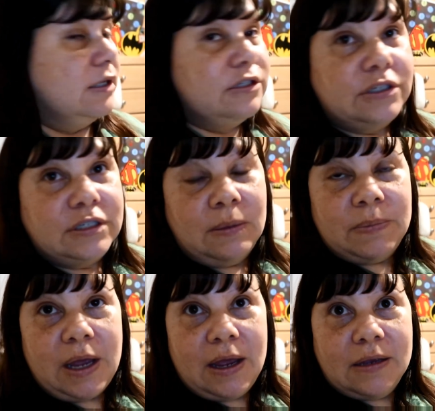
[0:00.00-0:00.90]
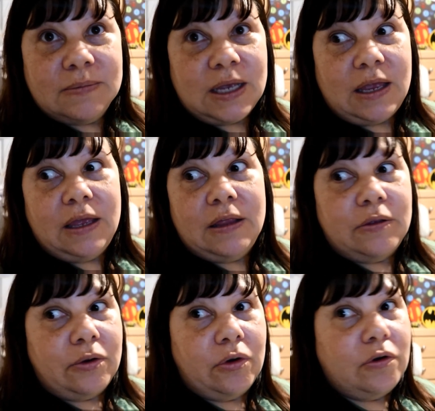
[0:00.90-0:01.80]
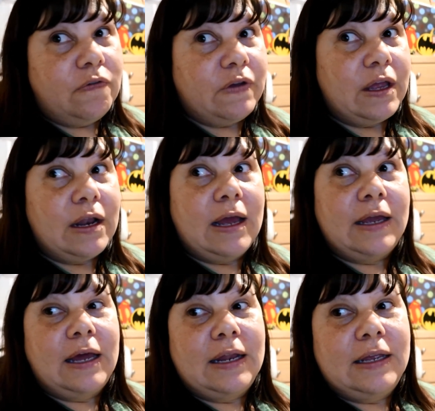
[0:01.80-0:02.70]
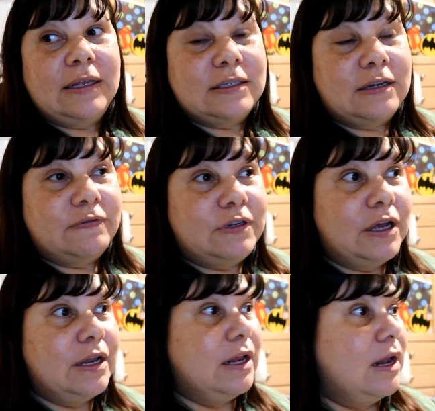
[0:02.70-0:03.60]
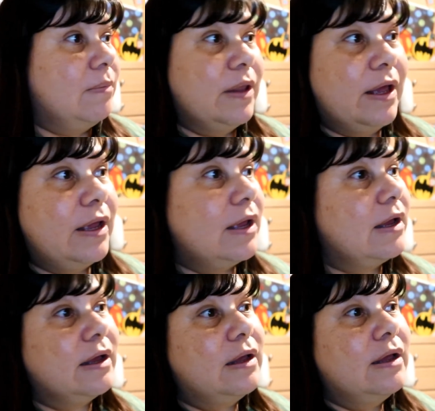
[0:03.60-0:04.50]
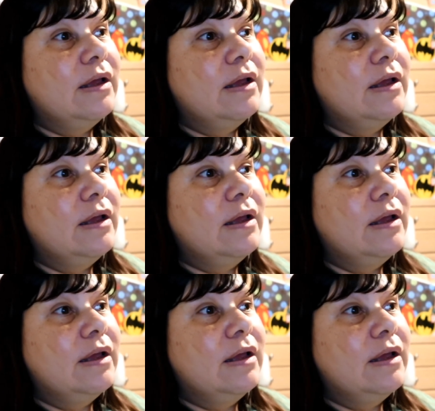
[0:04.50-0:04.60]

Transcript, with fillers: It's just sometimes I get in the groove and I gotta get stuff done. And I'm like,